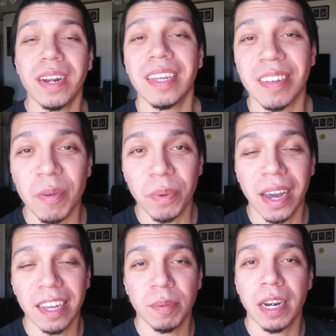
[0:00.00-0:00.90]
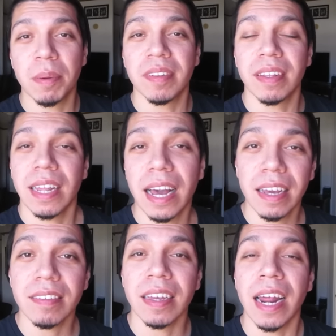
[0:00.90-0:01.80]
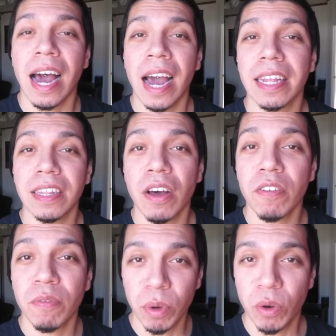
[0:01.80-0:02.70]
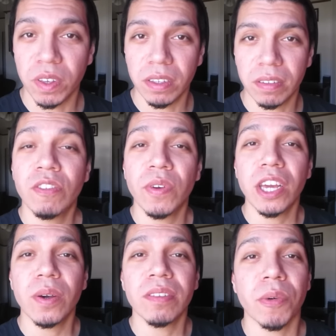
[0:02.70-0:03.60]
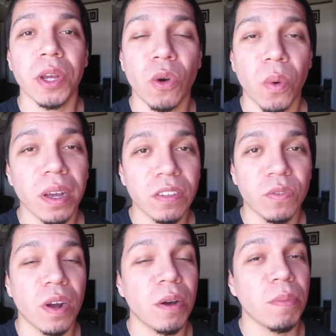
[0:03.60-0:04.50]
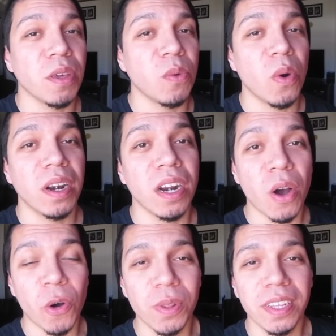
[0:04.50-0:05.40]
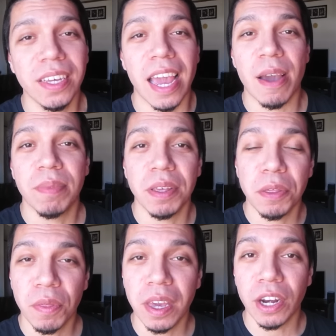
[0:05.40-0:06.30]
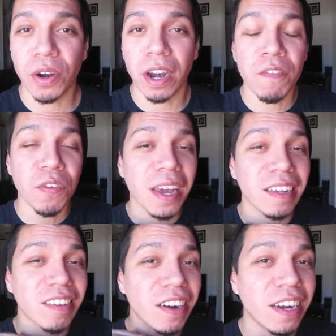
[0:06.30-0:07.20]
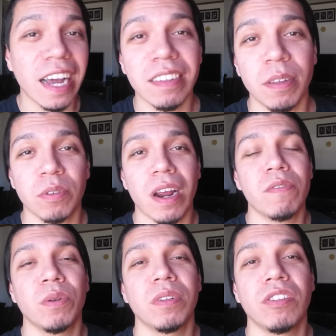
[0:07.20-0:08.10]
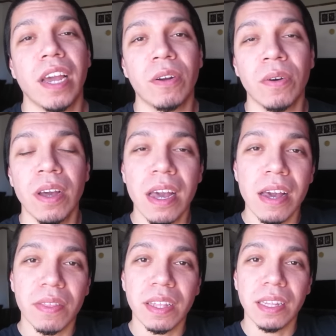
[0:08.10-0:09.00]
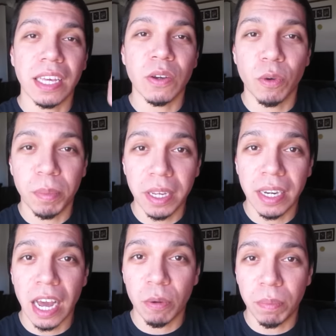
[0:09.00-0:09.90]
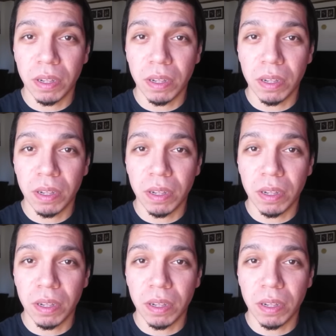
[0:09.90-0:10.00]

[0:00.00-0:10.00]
What is up, you guys? My name is Elias and I love movies. This video is a request from the one and only Empty Theater, and if you guys are not subscribed to his channel, the link will be down